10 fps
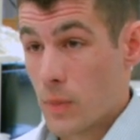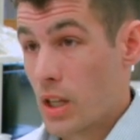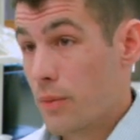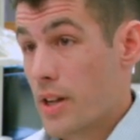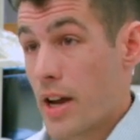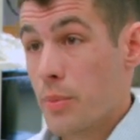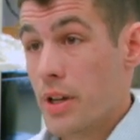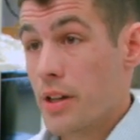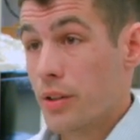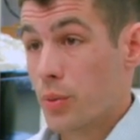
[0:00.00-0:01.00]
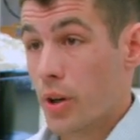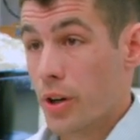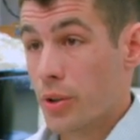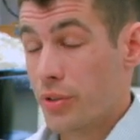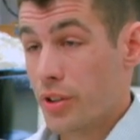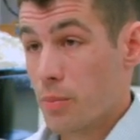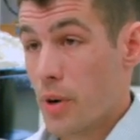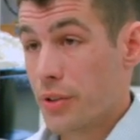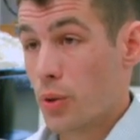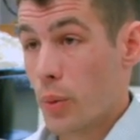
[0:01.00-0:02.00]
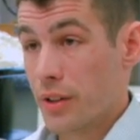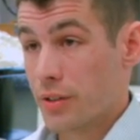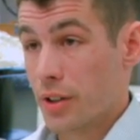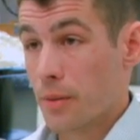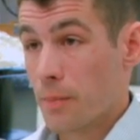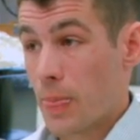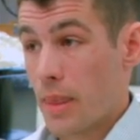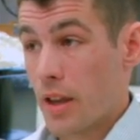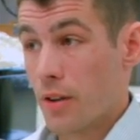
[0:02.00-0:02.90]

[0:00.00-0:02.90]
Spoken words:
even diabetes, where you see a muscle wasting.